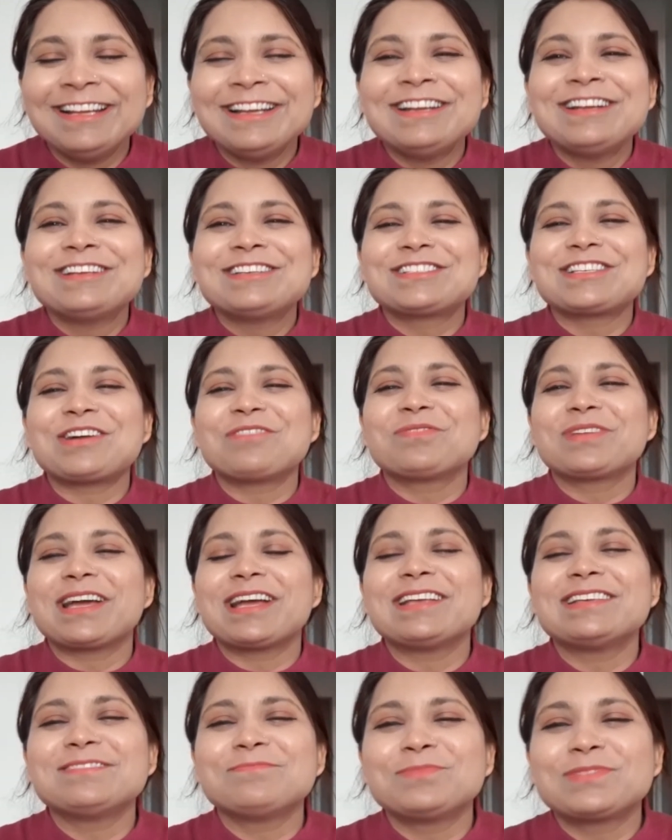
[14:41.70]

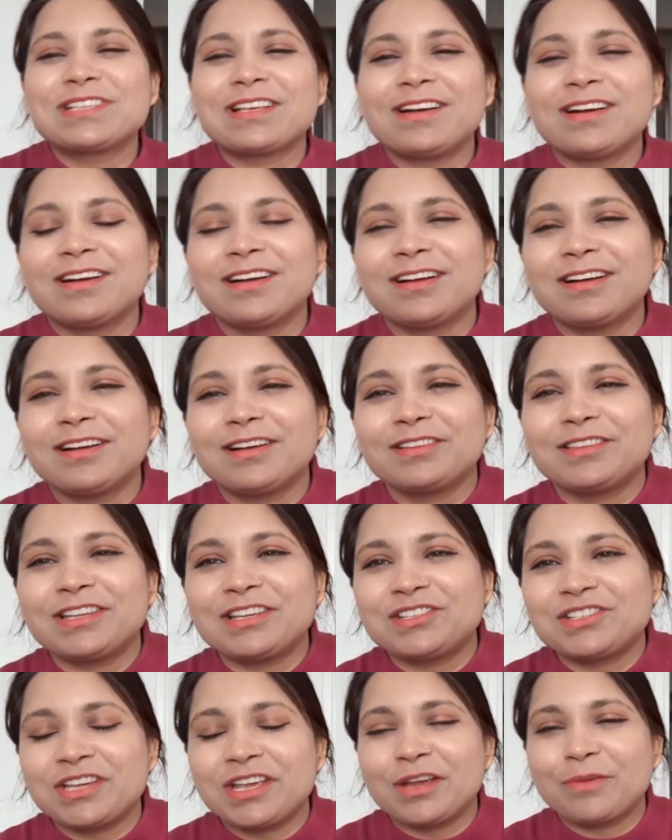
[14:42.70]
Sometimes
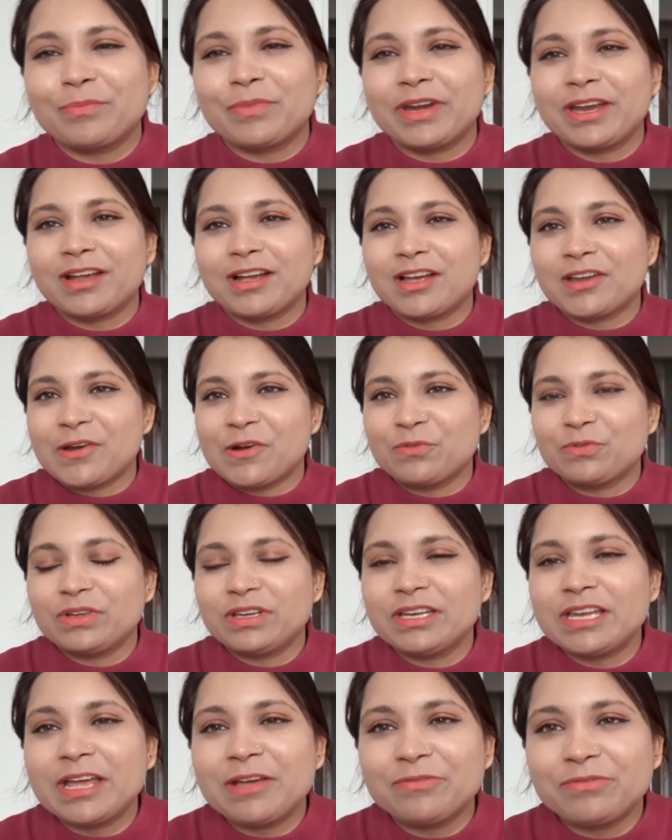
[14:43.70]
they take break around
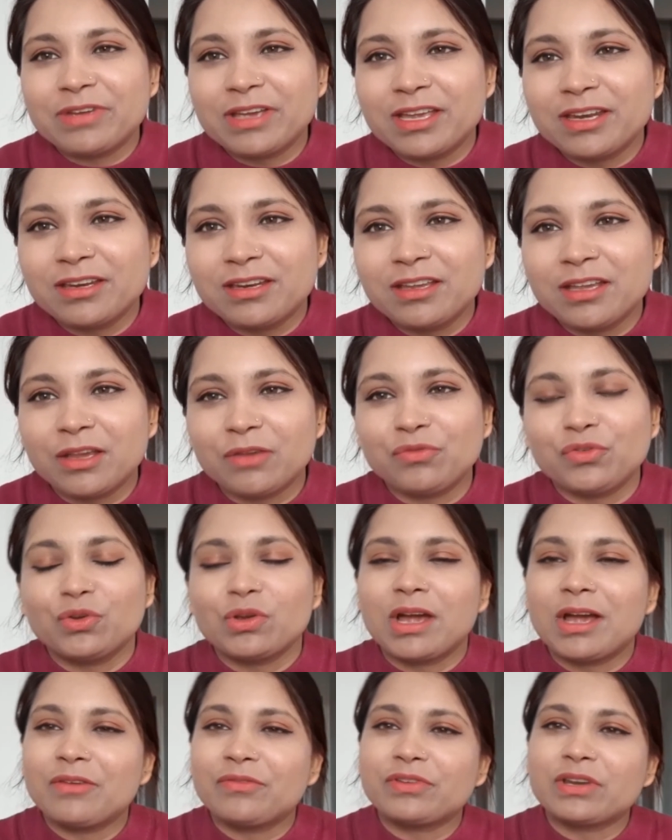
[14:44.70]
11. If you
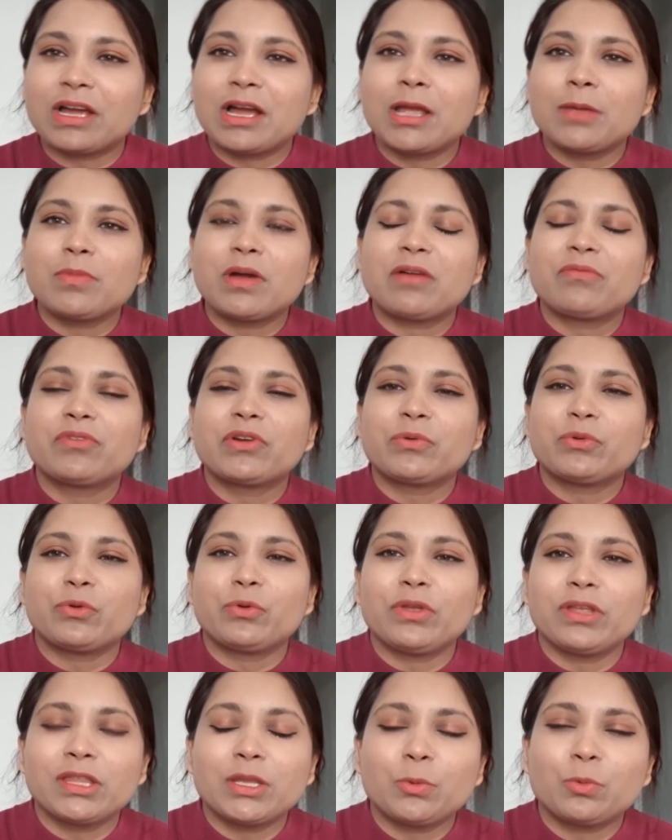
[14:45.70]
have time after
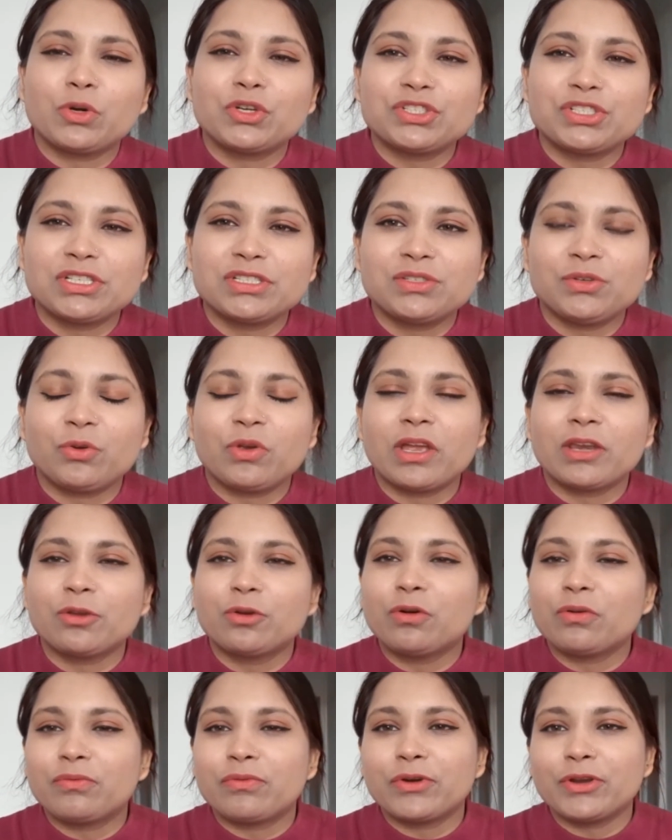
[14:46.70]
doing the washes, you can
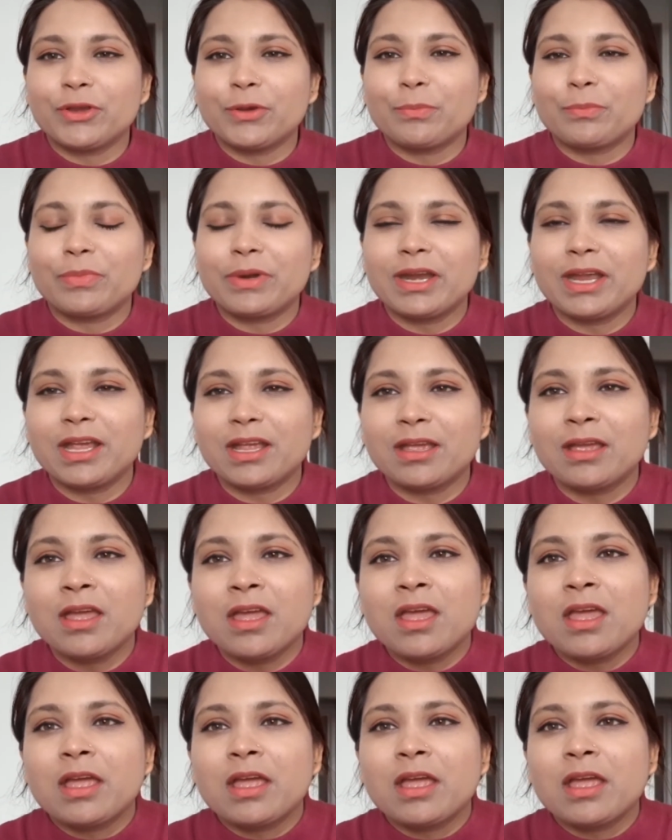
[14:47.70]
go for your break.